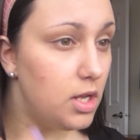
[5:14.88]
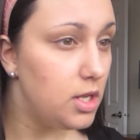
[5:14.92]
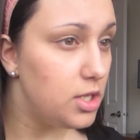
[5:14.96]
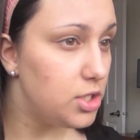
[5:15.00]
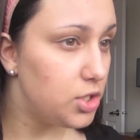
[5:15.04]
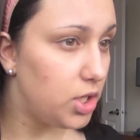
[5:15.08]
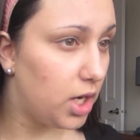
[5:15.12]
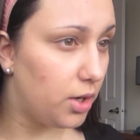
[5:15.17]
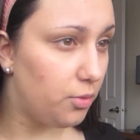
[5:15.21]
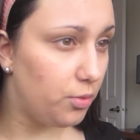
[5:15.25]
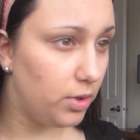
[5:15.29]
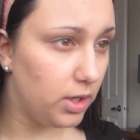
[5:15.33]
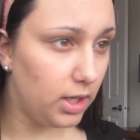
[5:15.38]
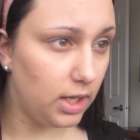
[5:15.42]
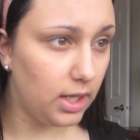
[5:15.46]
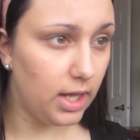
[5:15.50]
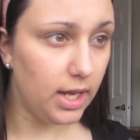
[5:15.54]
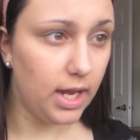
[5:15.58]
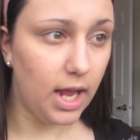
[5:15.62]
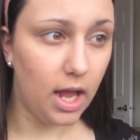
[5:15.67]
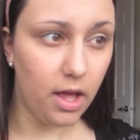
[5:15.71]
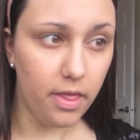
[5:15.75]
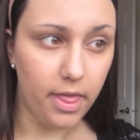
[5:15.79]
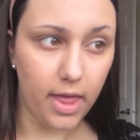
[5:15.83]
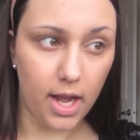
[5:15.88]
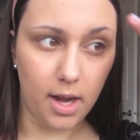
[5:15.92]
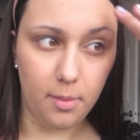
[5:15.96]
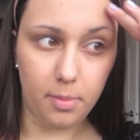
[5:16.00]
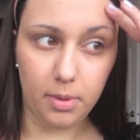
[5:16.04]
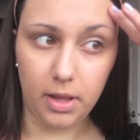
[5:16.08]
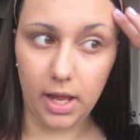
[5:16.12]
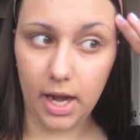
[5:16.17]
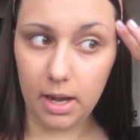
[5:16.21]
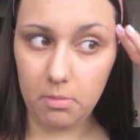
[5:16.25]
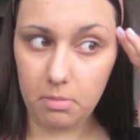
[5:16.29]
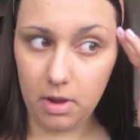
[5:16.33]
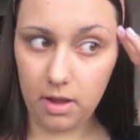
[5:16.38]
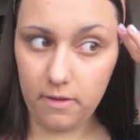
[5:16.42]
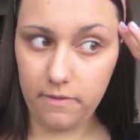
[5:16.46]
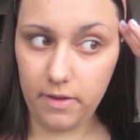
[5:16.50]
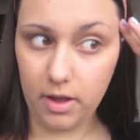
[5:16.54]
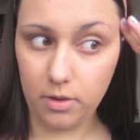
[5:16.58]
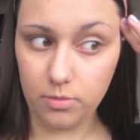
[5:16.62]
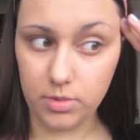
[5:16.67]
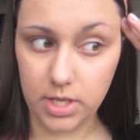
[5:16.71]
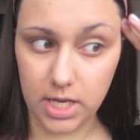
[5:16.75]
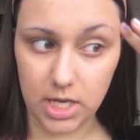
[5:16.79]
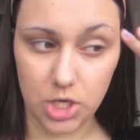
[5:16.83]
So I really like how that applied my
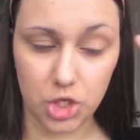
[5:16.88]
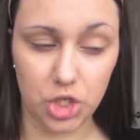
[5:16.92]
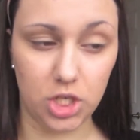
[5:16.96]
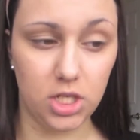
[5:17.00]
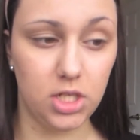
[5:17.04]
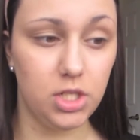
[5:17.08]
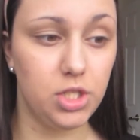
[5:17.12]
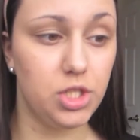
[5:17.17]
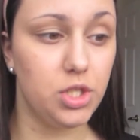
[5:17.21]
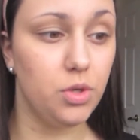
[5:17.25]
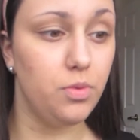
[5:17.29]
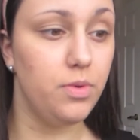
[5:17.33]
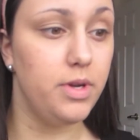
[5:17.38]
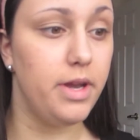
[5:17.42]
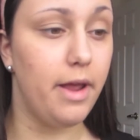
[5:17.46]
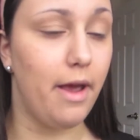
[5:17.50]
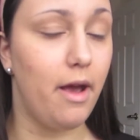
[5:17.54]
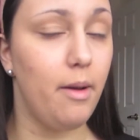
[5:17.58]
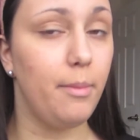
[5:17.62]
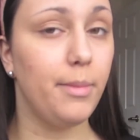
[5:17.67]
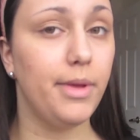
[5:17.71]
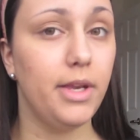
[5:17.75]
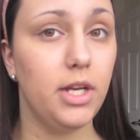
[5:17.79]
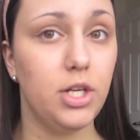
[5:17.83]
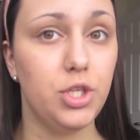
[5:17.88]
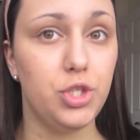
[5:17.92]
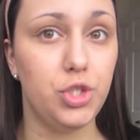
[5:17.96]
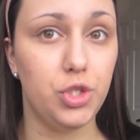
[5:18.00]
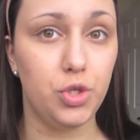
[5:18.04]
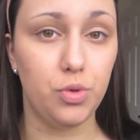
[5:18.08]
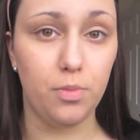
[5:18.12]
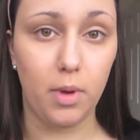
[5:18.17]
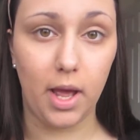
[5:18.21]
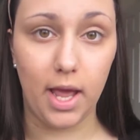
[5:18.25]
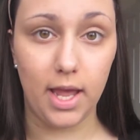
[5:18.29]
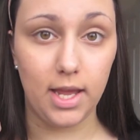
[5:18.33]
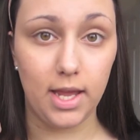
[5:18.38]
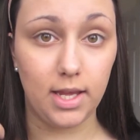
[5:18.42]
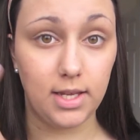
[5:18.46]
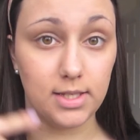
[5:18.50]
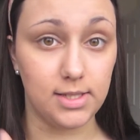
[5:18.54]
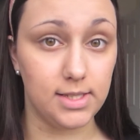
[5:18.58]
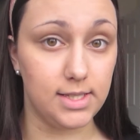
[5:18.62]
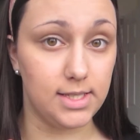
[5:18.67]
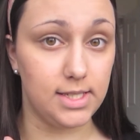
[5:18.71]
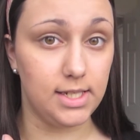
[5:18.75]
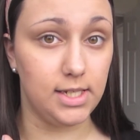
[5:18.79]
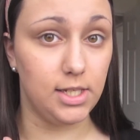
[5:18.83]
foundation. So now I'm going to do my
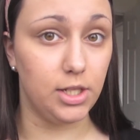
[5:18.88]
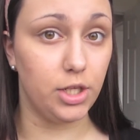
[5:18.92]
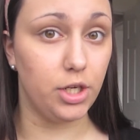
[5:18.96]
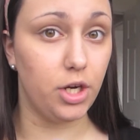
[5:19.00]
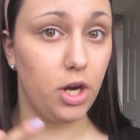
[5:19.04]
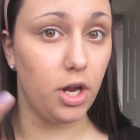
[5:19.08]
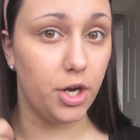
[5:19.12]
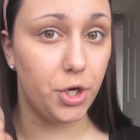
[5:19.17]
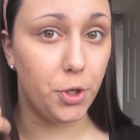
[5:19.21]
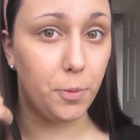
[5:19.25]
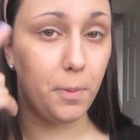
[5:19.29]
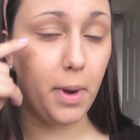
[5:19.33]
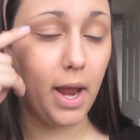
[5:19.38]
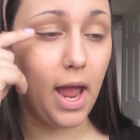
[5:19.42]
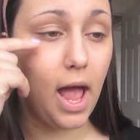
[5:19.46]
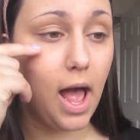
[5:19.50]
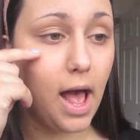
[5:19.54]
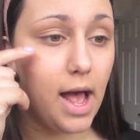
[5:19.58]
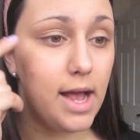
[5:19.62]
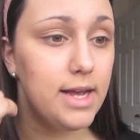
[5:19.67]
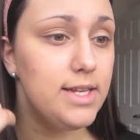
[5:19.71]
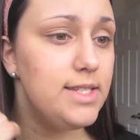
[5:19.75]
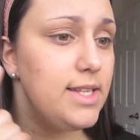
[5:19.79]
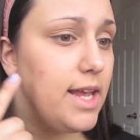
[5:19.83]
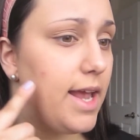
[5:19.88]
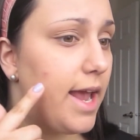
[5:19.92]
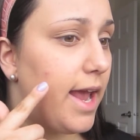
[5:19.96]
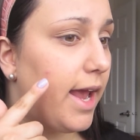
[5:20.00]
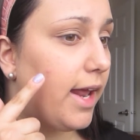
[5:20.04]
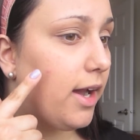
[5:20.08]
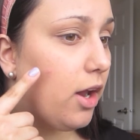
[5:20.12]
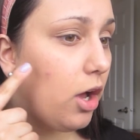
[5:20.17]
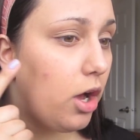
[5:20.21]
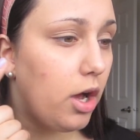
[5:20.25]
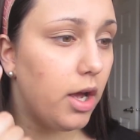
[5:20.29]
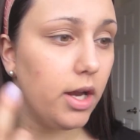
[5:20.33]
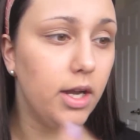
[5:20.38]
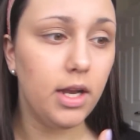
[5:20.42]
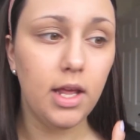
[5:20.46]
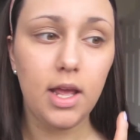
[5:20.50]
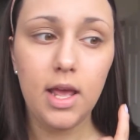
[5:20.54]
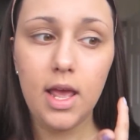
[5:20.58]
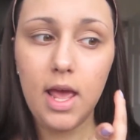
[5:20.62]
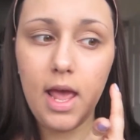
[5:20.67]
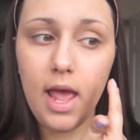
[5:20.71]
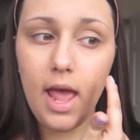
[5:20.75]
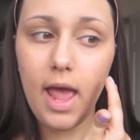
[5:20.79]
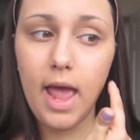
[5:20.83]
concealer under my eyes and on
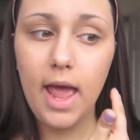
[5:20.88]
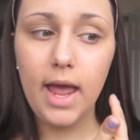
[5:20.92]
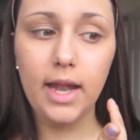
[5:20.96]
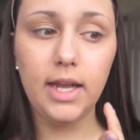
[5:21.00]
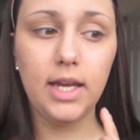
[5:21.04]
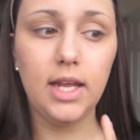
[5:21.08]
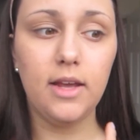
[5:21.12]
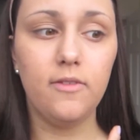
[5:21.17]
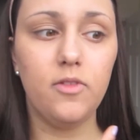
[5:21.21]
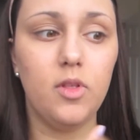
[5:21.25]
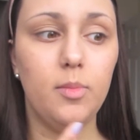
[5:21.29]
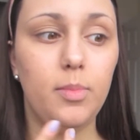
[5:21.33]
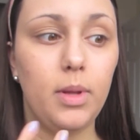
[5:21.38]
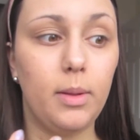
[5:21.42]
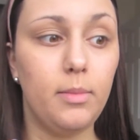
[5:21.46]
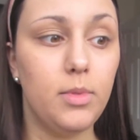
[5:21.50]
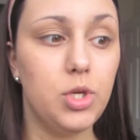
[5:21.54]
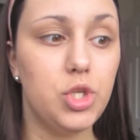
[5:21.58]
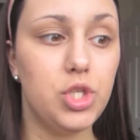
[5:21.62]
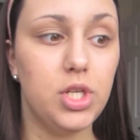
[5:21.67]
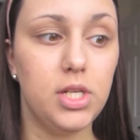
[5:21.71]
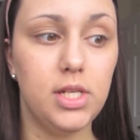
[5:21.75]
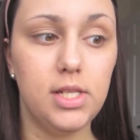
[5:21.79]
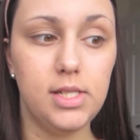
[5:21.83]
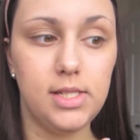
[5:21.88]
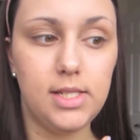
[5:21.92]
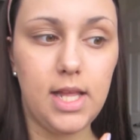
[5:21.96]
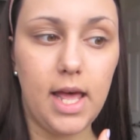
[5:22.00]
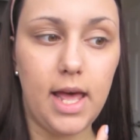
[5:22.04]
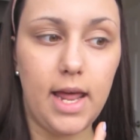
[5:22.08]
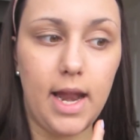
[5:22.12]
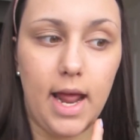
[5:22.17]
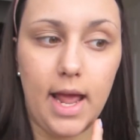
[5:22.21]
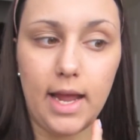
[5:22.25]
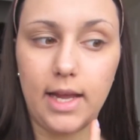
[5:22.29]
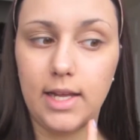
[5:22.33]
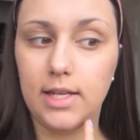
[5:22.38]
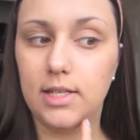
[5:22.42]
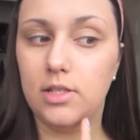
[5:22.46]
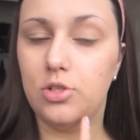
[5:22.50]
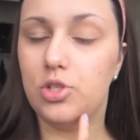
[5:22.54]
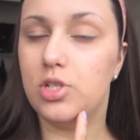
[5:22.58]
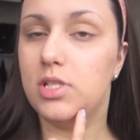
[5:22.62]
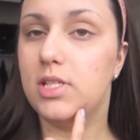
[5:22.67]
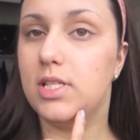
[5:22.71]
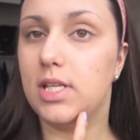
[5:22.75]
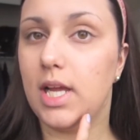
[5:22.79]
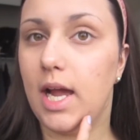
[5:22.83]
any of the blemishes that I can
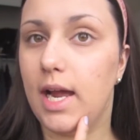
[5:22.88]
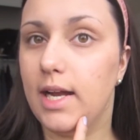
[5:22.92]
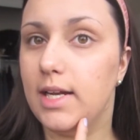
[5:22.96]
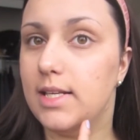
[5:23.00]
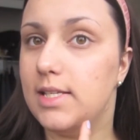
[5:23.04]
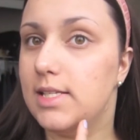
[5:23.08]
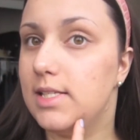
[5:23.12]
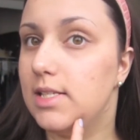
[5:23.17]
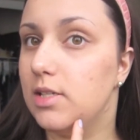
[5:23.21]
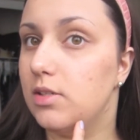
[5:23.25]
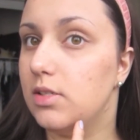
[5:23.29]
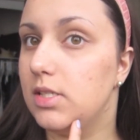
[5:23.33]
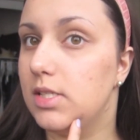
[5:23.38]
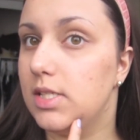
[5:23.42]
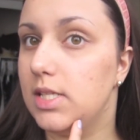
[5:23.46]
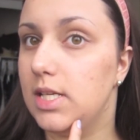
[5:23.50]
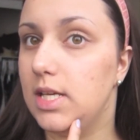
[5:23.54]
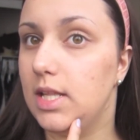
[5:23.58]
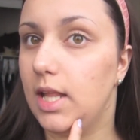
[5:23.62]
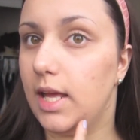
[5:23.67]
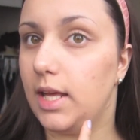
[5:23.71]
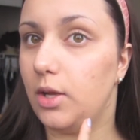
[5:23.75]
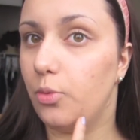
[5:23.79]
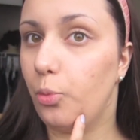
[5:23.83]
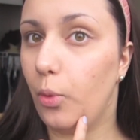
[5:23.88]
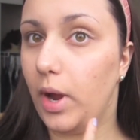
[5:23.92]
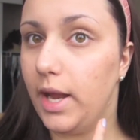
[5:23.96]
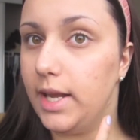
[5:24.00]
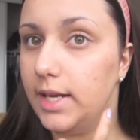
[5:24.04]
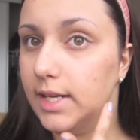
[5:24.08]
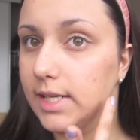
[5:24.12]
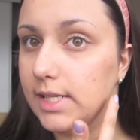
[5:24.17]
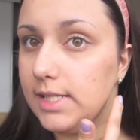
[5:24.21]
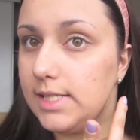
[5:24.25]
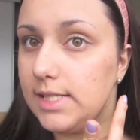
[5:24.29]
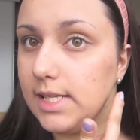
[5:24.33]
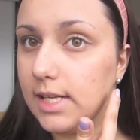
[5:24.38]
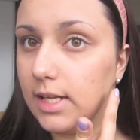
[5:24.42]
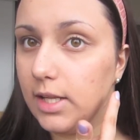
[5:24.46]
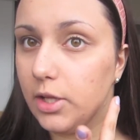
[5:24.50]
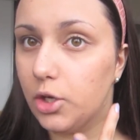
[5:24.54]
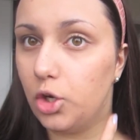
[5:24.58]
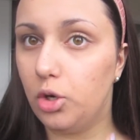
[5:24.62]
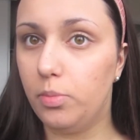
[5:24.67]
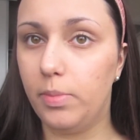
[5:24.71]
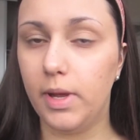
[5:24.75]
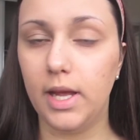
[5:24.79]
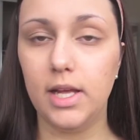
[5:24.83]
just kind of still see like redness a
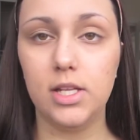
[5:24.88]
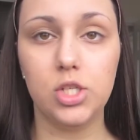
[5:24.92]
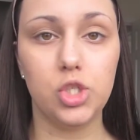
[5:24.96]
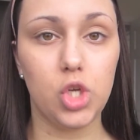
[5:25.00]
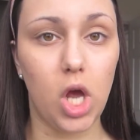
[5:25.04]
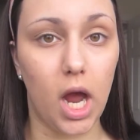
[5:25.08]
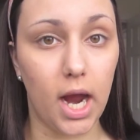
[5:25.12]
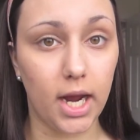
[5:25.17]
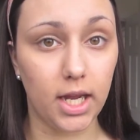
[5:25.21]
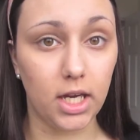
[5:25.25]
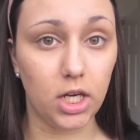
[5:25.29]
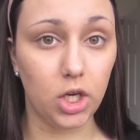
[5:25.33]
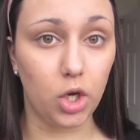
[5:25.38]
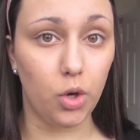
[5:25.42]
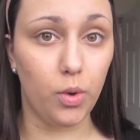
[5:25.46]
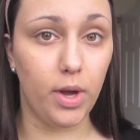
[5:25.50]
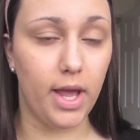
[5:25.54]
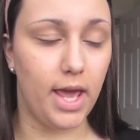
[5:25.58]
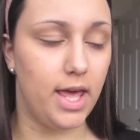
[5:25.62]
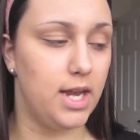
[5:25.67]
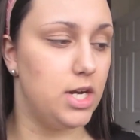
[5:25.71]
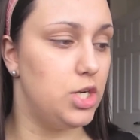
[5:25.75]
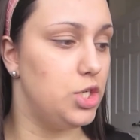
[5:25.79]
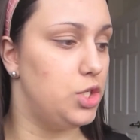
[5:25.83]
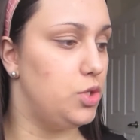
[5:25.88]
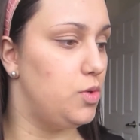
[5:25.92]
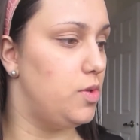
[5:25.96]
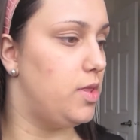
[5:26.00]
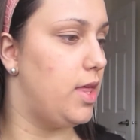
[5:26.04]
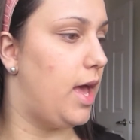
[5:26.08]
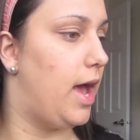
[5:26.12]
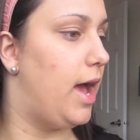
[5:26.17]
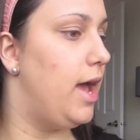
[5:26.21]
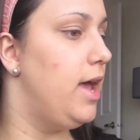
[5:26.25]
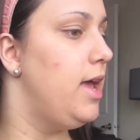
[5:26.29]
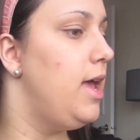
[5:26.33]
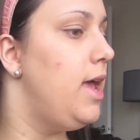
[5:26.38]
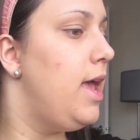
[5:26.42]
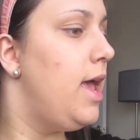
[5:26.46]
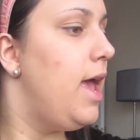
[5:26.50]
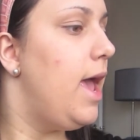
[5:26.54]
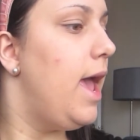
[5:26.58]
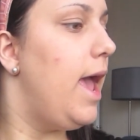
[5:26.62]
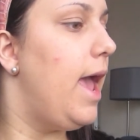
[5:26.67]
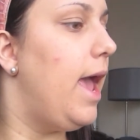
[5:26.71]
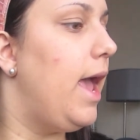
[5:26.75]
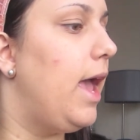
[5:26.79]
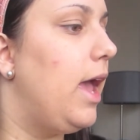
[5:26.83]
little bit. So I'm going to go ahead and do that.
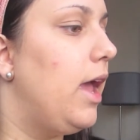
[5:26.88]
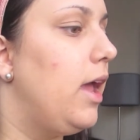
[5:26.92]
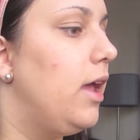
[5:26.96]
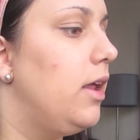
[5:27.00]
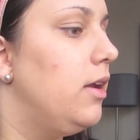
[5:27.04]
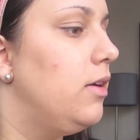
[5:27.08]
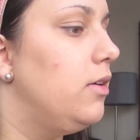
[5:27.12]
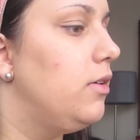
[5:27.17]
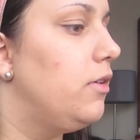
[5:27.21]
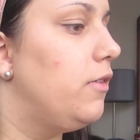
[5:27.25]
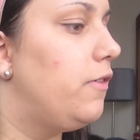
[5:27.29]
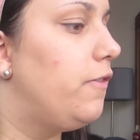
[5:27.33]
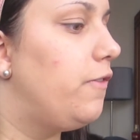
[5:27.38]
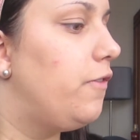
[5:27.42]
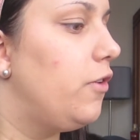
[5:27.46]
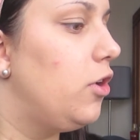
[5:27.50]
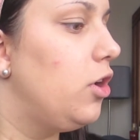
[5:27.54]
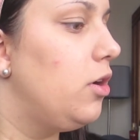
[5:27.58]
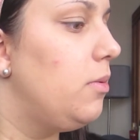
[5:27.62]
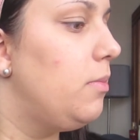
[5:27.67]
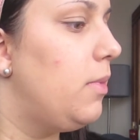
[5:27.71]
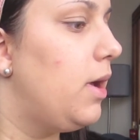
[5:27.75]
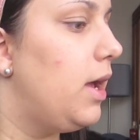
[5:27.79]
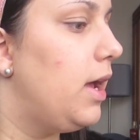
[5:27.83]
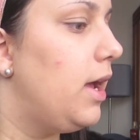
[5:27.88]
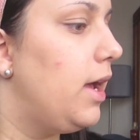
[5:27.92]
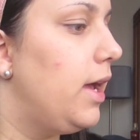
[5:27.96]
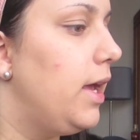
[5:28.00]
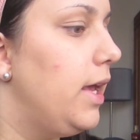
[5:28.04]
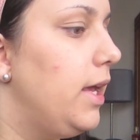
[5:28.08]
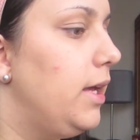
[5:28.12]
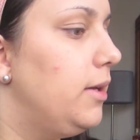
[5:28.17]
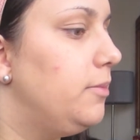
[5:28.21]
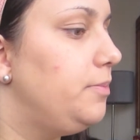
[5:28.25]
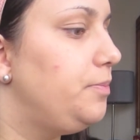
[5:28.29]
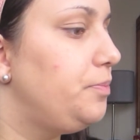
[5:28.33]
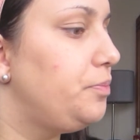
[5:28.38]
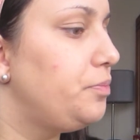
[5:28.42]
And for my